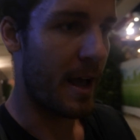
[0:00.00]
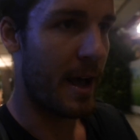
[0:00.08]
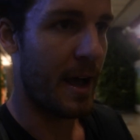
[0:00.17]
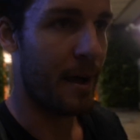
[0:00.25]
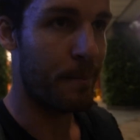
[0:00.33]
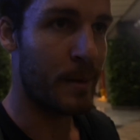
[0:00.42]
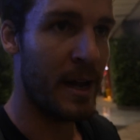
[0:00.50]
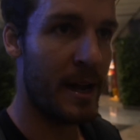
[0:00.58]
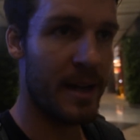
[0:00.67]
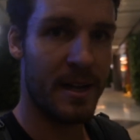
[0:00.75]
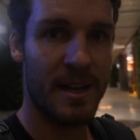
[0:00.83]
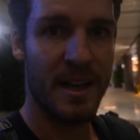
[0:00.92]
So
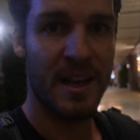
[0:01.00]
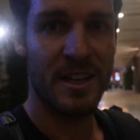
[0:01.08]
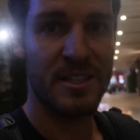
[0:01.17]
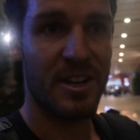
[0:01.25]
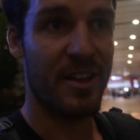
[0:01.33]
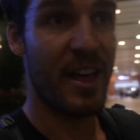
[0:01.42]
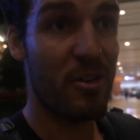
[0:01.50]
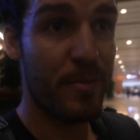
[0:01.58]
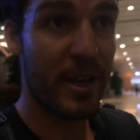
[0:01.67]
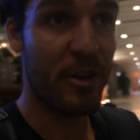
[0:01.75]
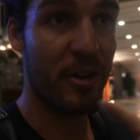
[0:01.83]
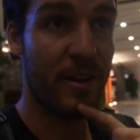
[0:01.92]
that would
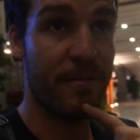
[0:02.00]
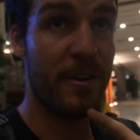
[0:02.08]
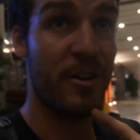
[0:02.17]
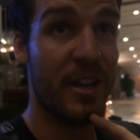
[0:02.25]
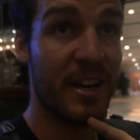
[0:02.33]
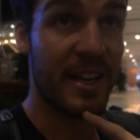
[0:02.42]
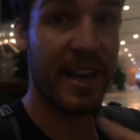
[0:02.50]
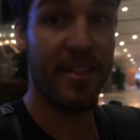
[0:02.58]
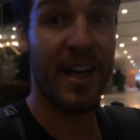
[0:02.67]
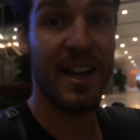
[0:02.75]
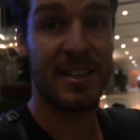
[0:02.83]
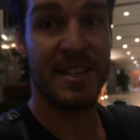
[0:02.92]
be good if you can
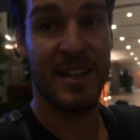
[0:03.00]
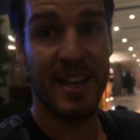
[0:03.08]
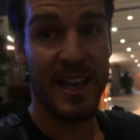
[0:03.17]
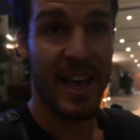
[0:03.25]
get that.